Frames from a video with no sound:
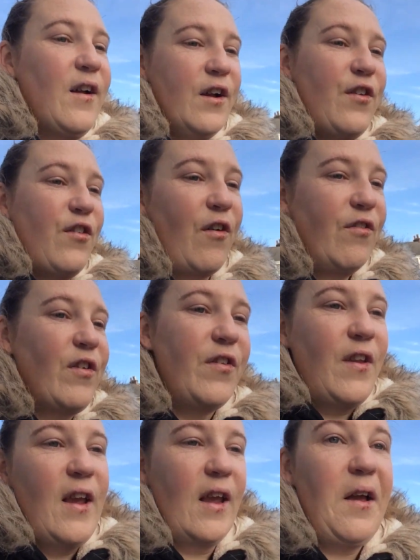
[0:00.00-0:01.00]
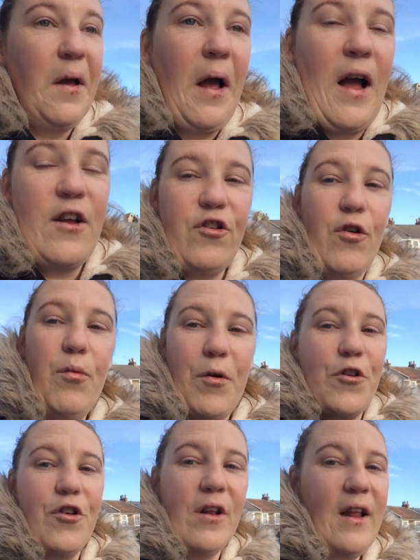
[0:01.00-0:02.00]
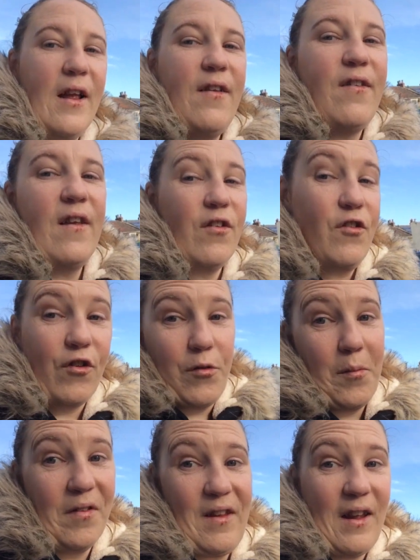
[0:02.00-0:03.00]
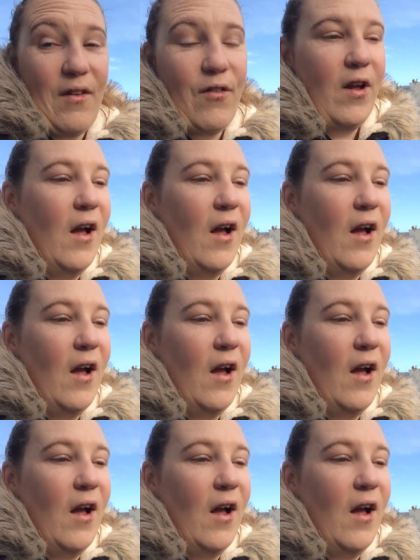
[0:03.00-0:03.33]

Because obviously, as you're watching this, it's Christmas Eve.